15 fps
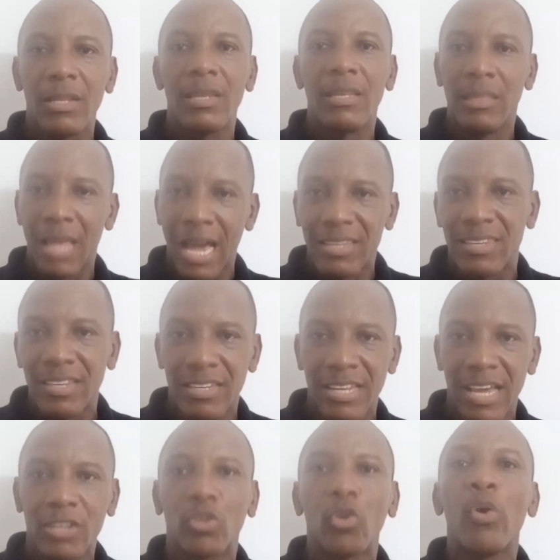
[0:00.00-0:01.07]
that
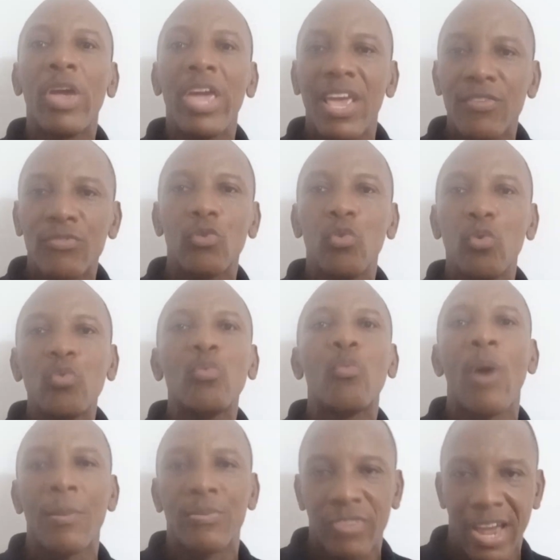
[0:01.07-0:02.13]
data to his own
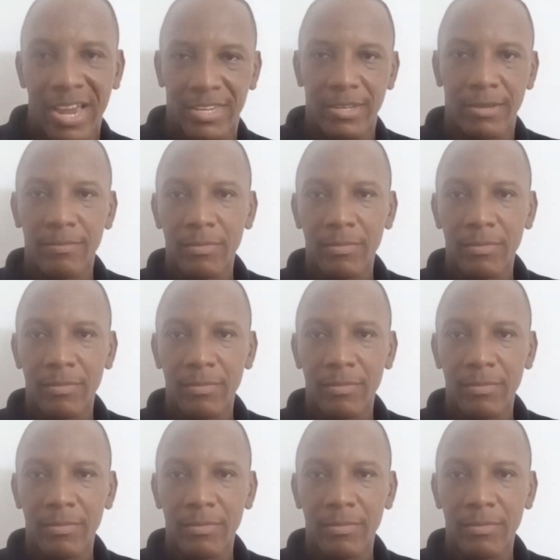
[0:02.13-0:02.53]
website.